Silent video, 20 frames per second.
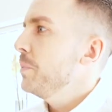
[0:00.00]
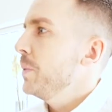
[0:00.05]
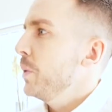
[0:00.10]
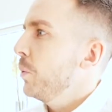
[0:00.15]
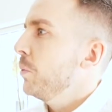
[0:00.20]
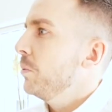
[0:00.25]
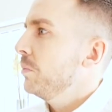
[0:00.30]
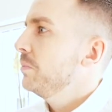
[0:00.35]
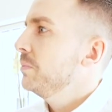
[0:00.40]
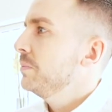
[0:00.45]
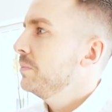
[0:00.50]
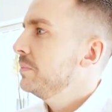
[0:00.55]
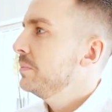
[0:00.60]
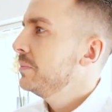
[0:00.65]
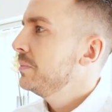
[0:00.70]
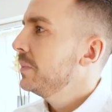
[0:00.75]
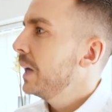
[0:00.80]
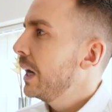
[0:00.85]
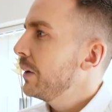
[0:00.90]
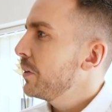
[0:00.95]
milk.
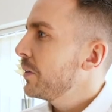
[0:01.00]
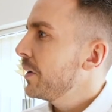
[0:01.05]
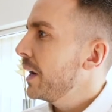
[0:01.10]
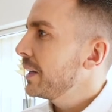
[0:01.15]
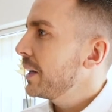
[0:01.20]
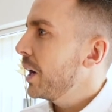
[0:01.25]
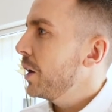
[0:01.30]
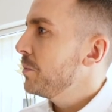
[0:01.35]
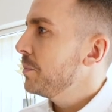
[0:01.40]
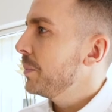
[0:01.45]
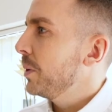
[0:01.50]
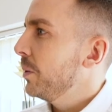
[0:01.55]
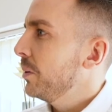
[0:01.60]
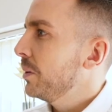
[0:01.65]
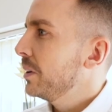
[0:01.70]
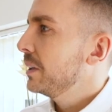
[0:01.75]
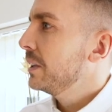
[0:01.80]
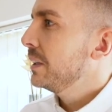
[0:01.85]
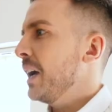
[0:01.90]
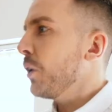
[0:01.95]
Have you ever had oat milk?
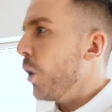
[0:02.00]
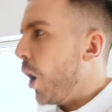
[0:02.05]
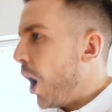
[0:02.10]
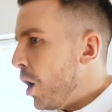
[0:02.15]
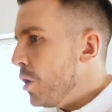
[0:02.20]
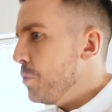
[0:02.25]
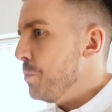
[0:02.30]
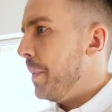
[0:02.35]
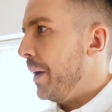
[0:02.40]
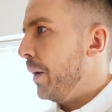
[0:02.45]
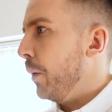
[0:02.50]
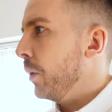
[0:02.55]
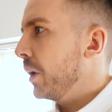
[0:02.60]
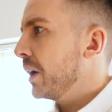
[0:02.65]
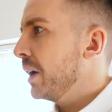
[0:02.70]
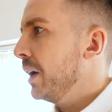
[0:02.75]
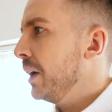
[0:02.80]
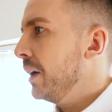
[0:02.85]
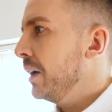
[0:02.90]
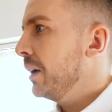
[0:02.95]
You got oat milk?
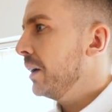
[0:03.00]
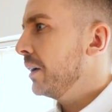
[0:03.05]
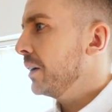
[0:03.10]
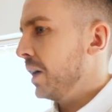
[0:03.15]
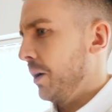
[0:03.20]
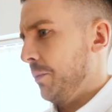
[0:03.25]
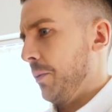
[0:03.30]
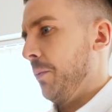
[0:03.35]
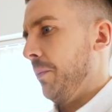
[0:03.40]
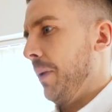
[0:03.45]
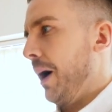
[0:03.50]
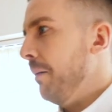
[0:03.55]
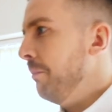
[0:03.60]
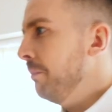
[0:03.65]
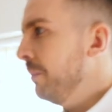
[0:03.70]
Come on, Mum.